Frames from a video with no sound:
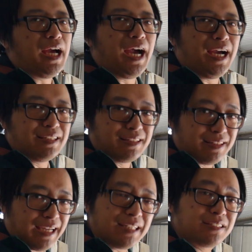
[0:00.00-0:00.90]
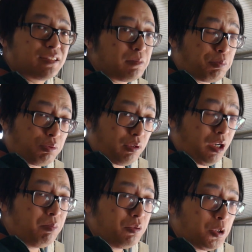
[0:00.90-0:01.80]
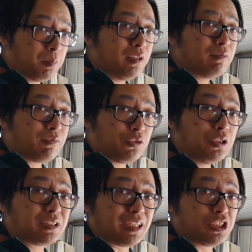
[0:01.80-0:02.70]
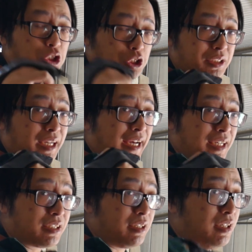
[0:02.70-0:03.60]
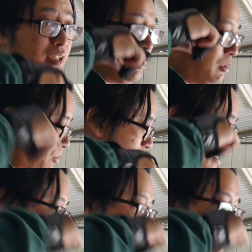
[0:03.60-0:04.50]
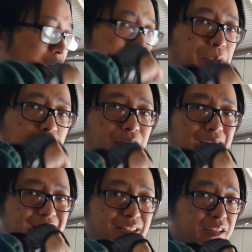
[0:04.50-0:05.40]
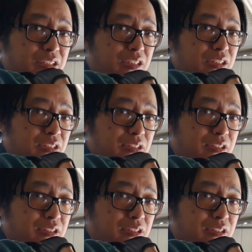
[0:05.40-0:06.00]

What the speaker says: And that's the problem with using a chin anchor with a trap bow like this.